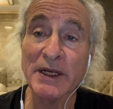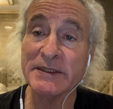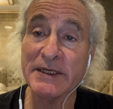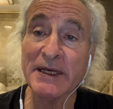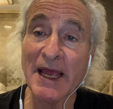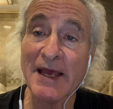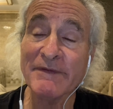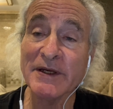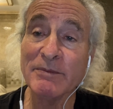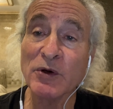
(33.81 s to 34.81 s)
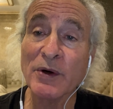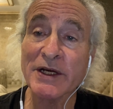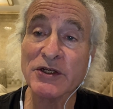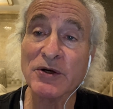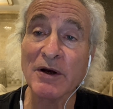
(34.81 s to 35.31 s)
did have an
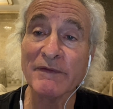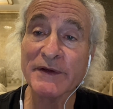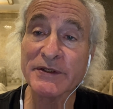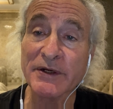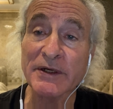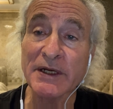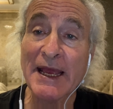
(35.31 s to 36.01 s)
immigration officer,